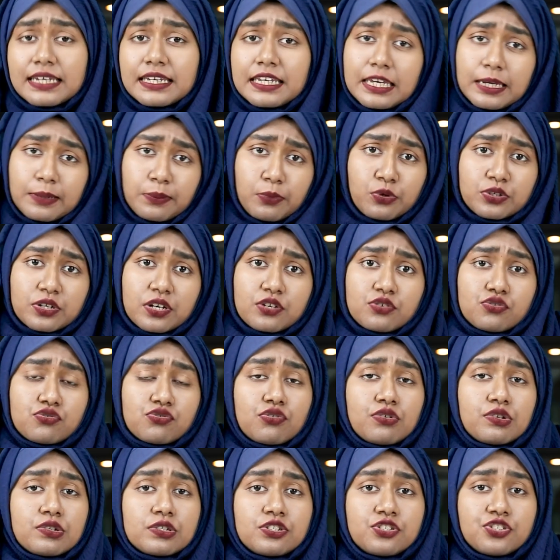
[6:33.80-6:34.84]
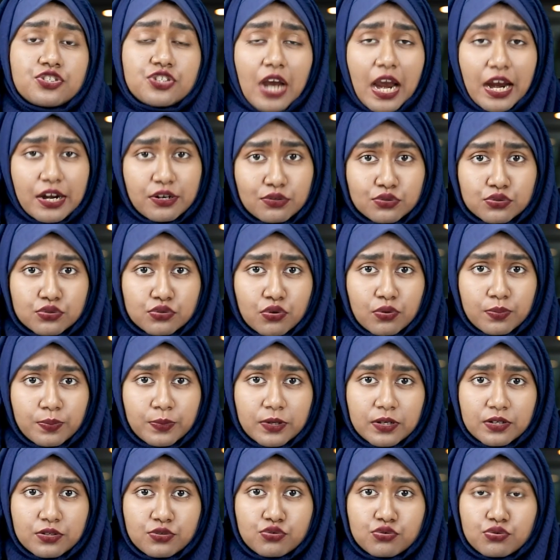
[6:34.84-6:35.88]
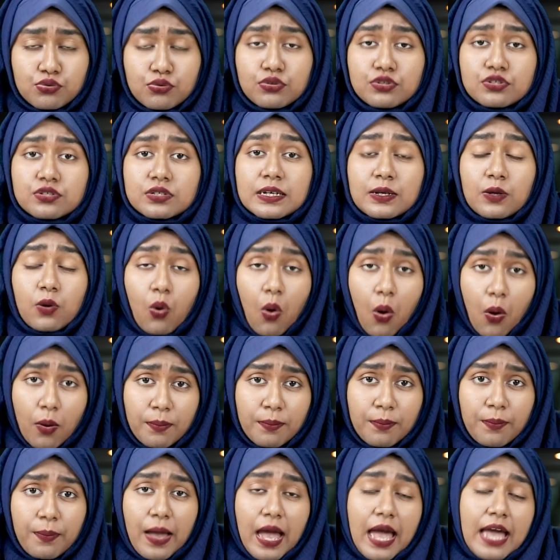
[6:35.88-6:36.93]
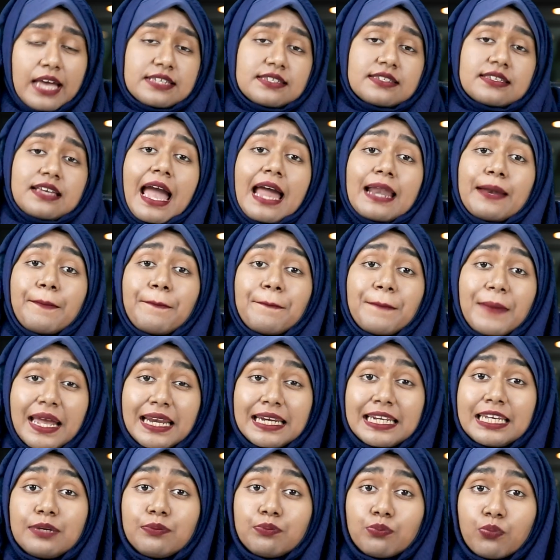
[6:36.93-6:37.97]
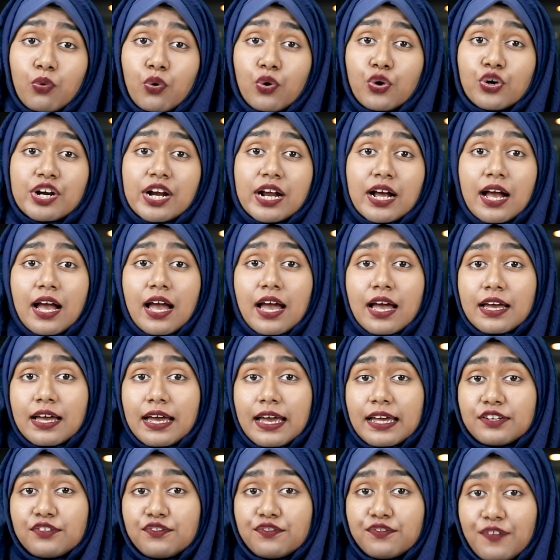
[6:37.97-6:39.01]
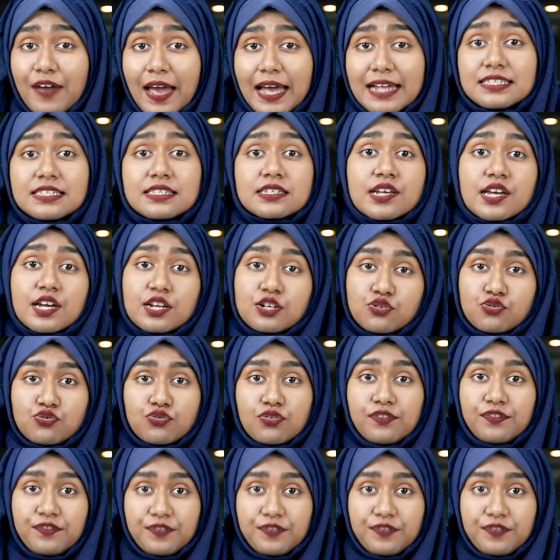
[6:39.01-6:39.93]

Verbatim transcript: keyboard controls, gyroscope controls, compass, and many more advanced control